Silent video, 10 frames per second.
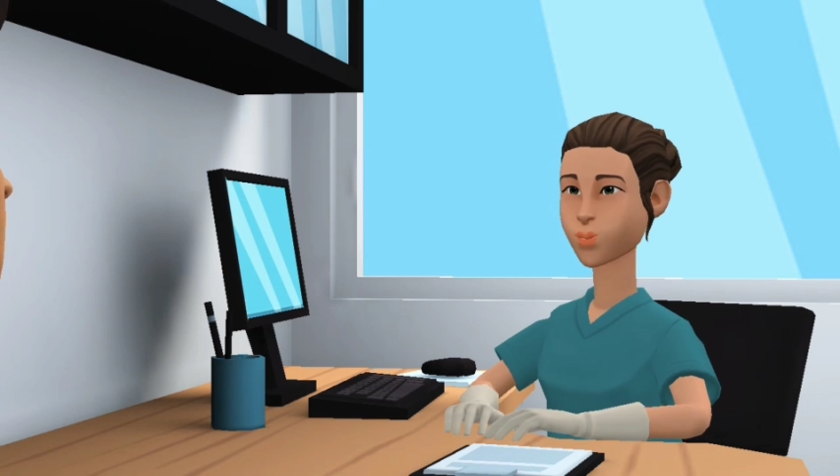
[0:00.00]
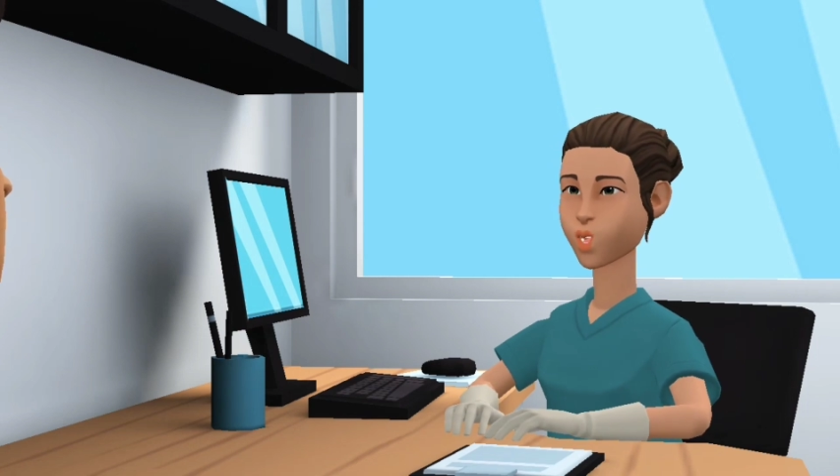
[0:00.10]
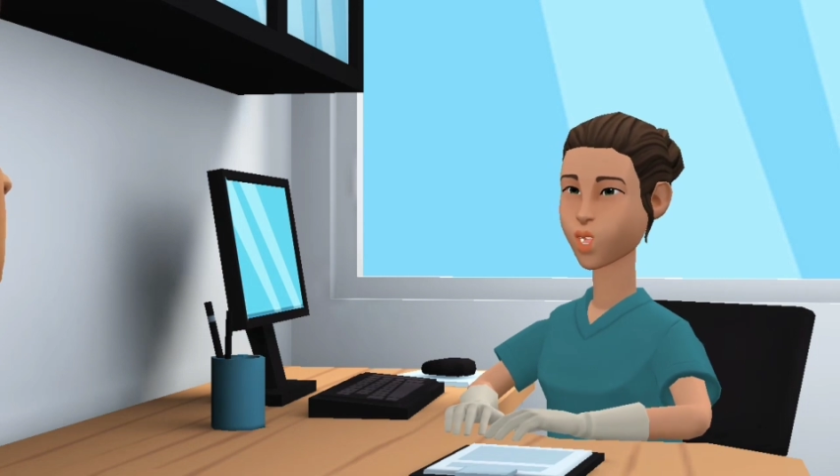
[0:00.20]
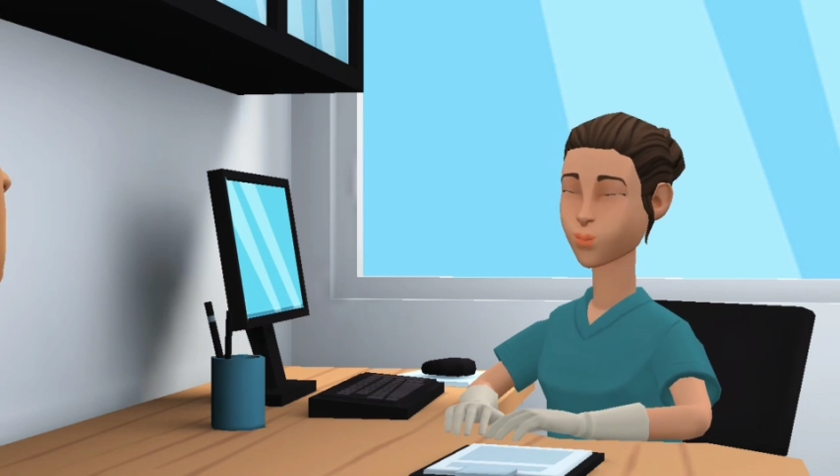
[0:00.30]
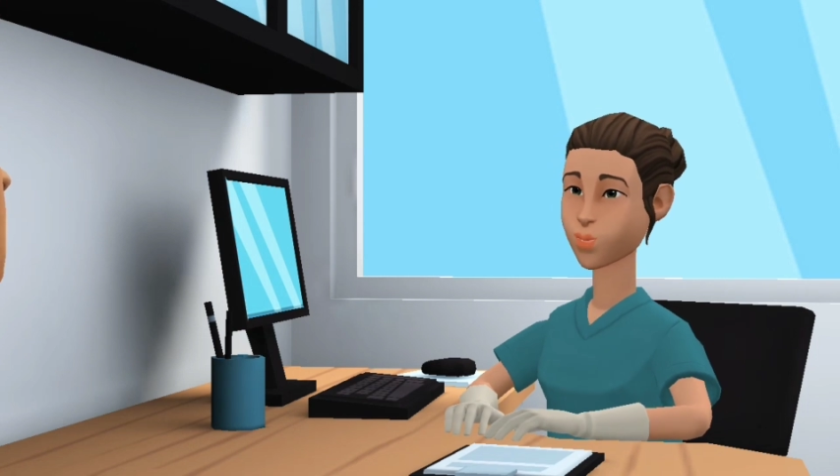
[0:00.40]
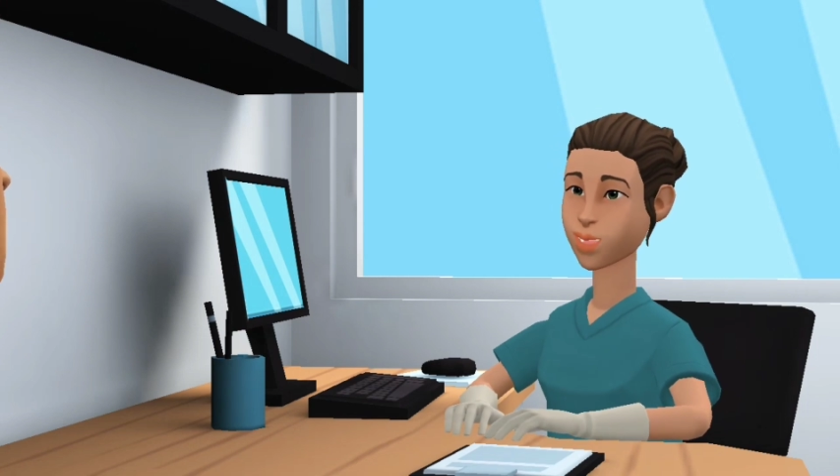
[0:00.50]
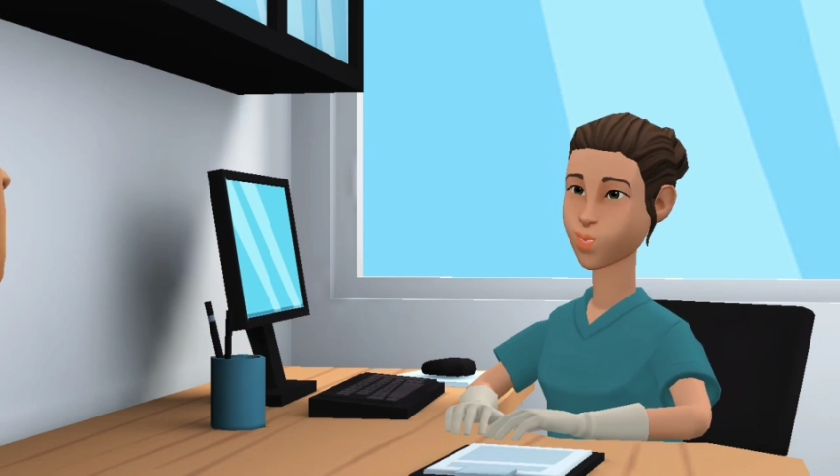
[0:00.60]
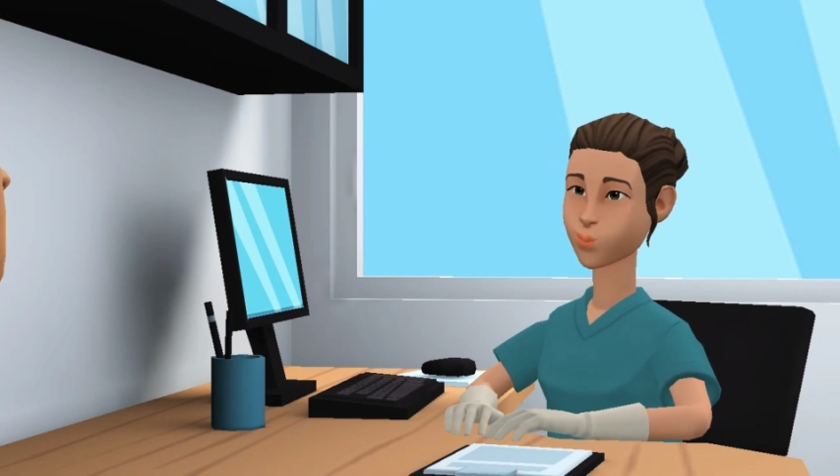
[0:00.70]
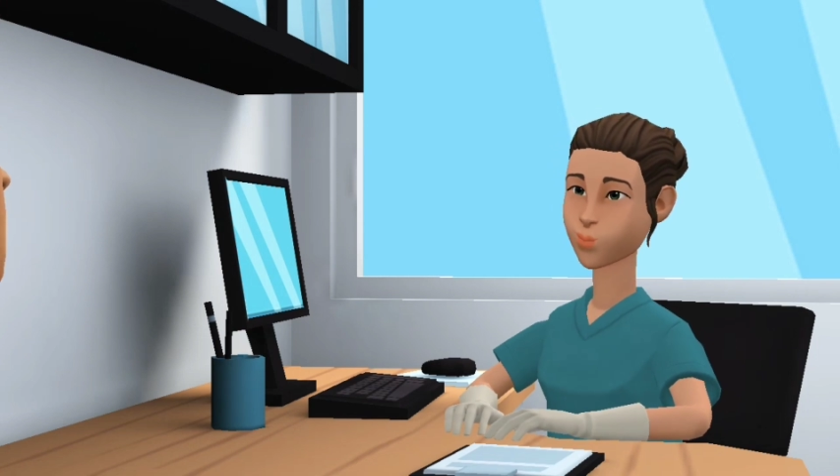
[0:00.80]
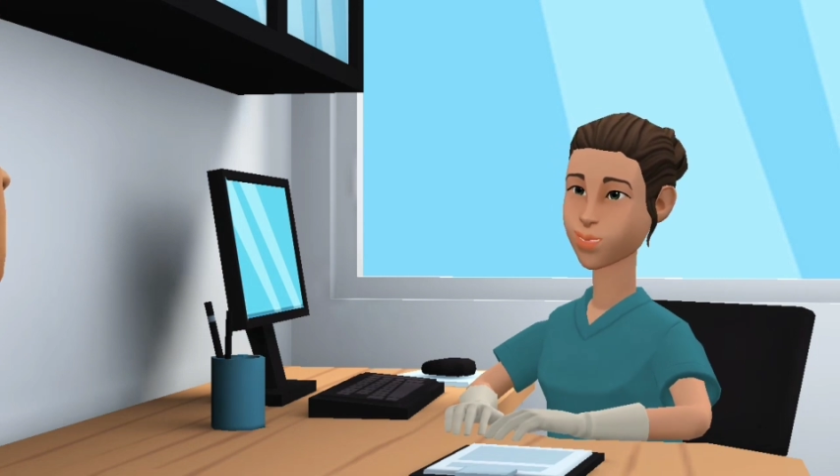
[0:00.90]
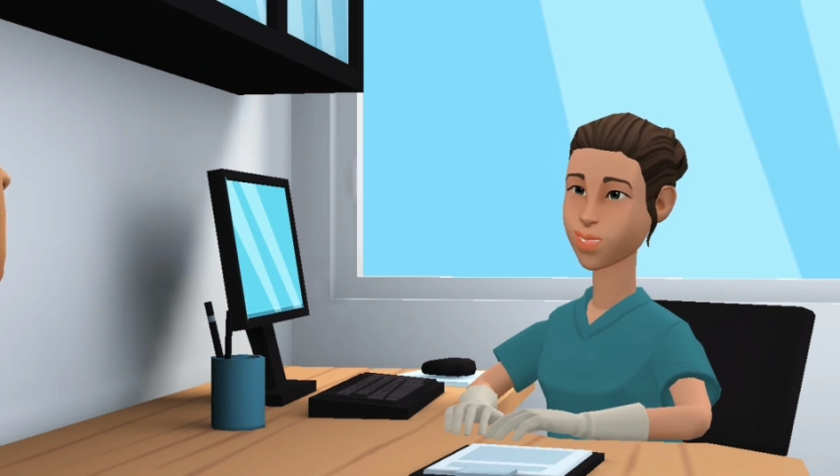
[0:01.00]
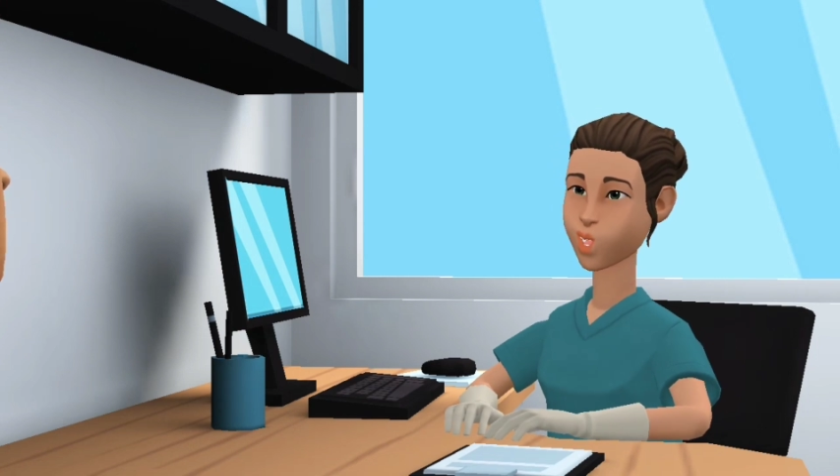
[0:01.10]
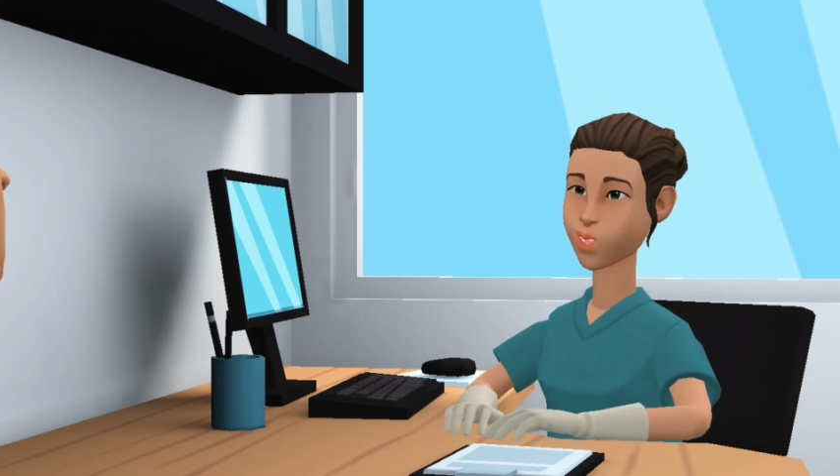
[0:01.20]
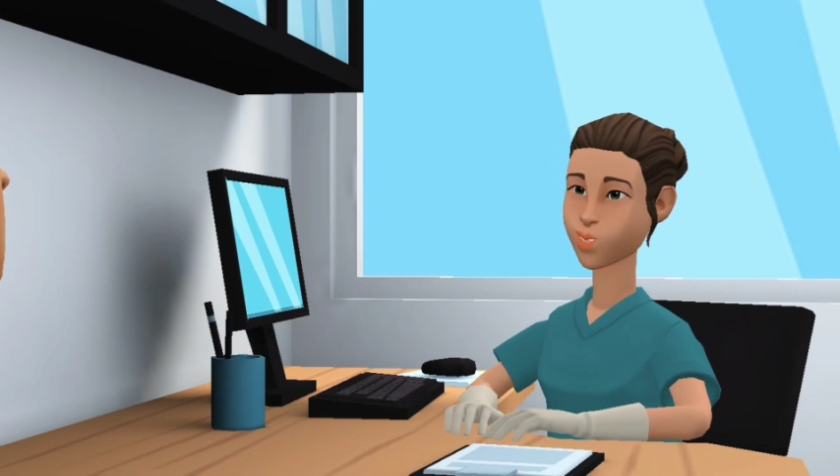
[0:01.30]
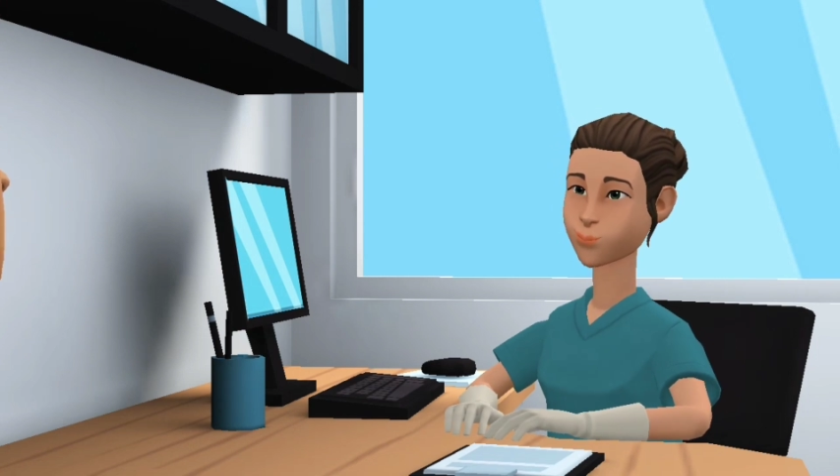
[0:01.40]
I will suggest some
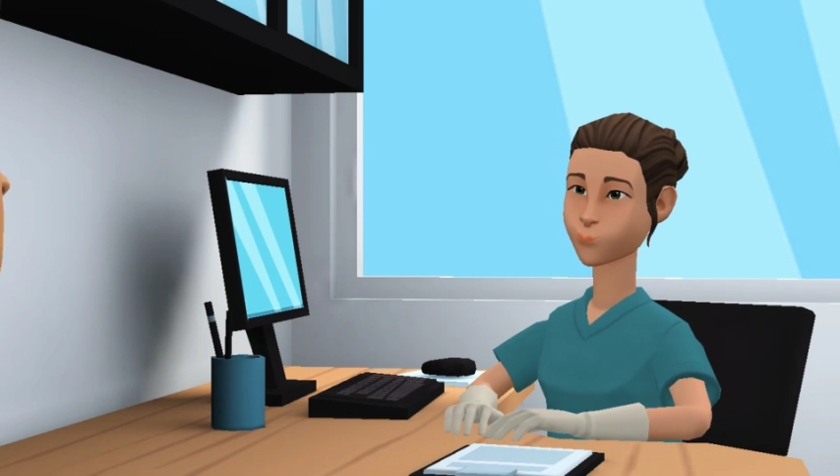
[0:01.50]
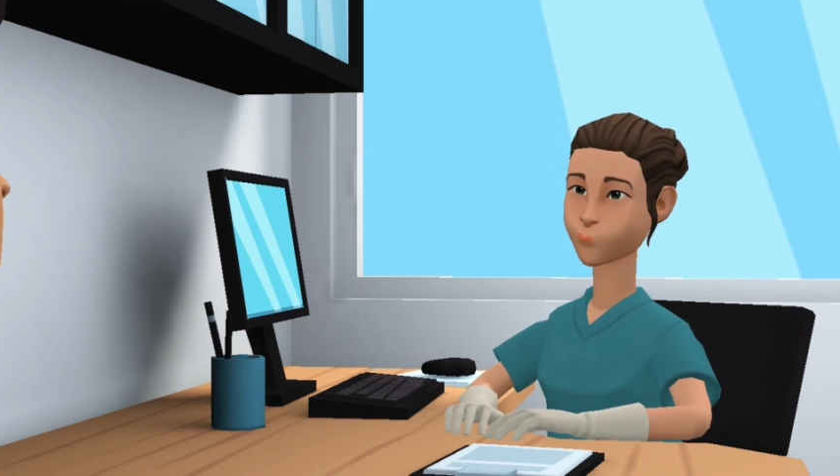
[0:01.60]
more remedy